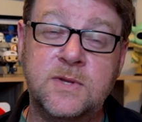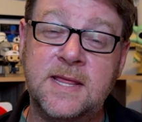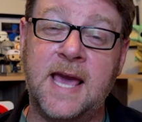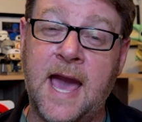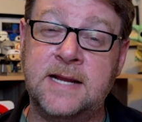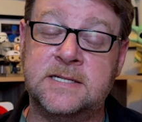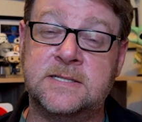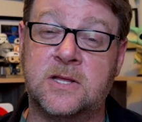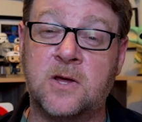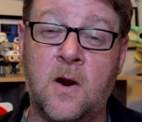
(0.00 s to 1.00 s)
to the Agents
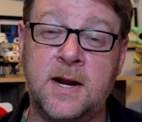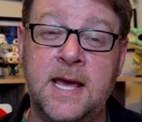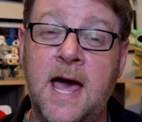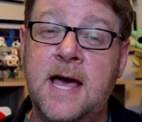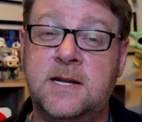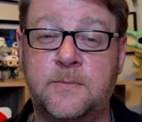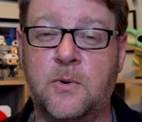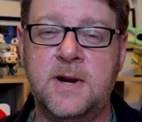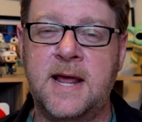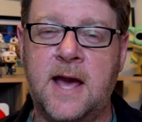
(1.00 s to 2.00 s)
Authority to
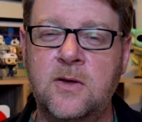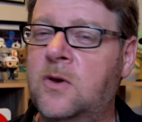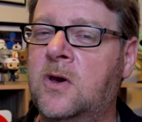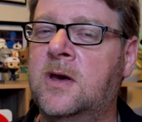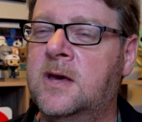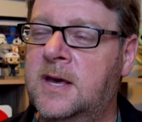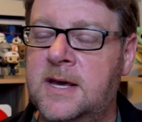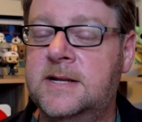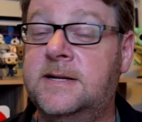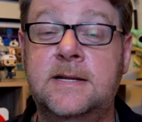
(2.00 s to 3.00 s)
point out her
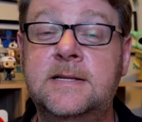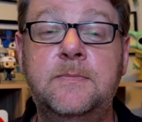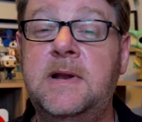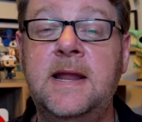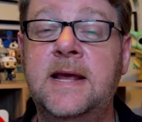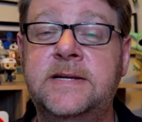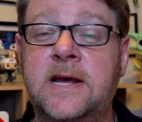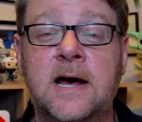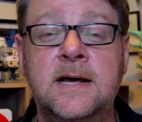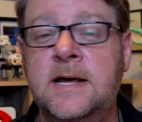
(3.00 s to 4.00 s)

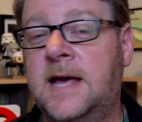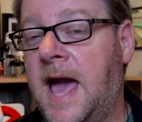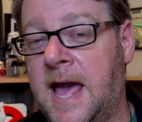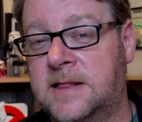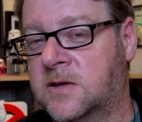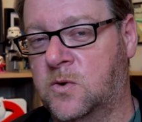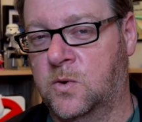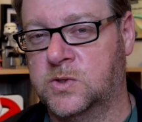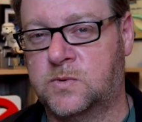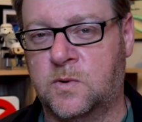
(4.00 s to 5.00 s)
displeasure at the
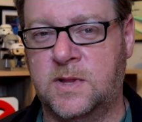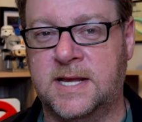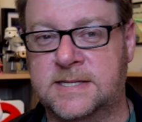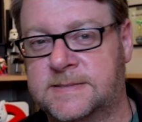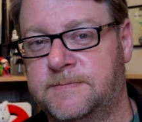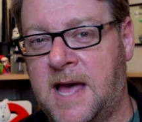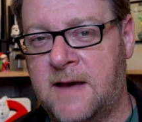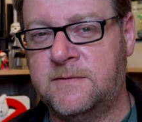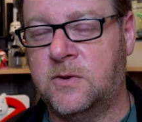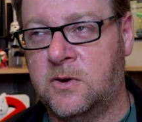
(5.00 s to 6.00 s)
court's rulings.
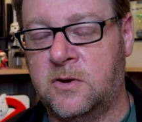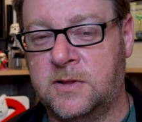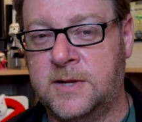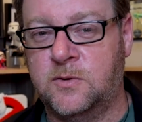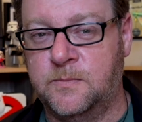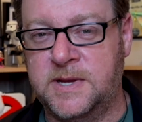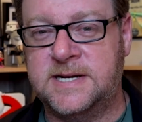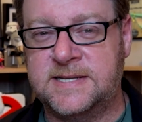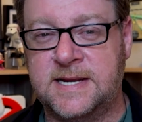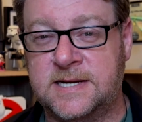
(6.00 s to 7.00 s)
After her little bitch
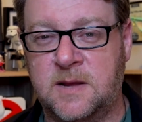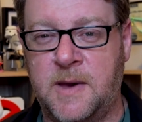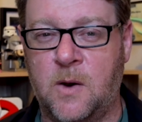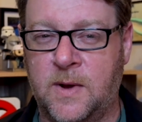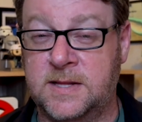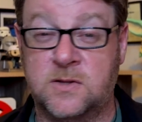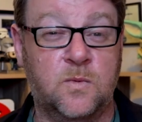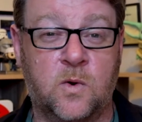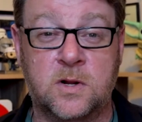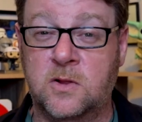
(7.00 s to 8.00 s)
session about Wellington
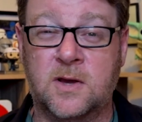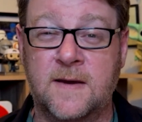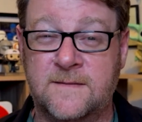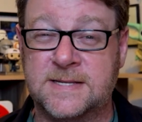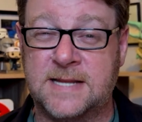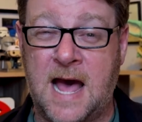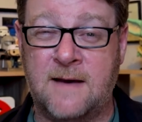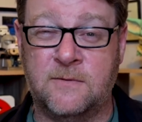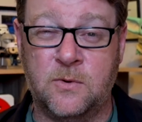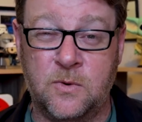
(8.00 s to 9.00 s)
Water looking for
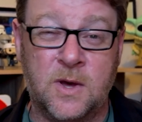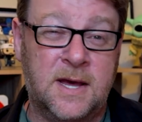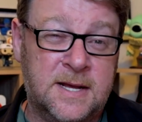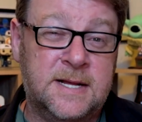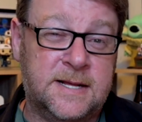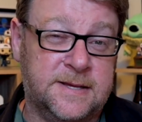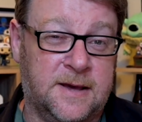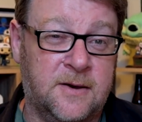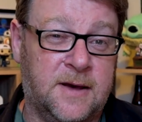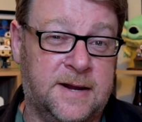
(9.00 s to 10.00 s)
staff who
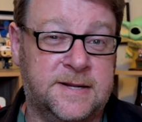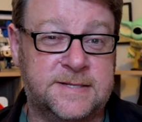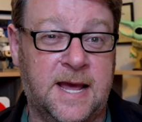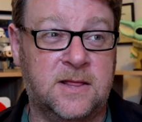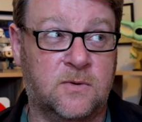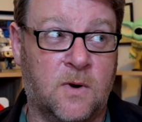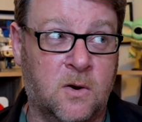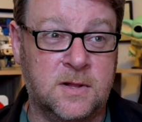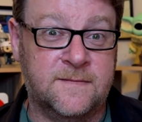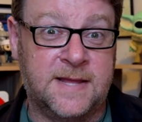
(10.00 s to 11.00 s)
understand the
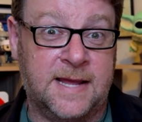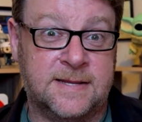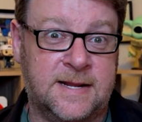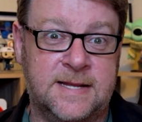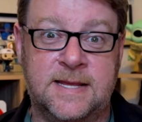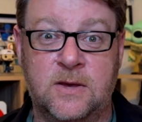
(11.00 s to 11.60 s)
role of Te Tiriti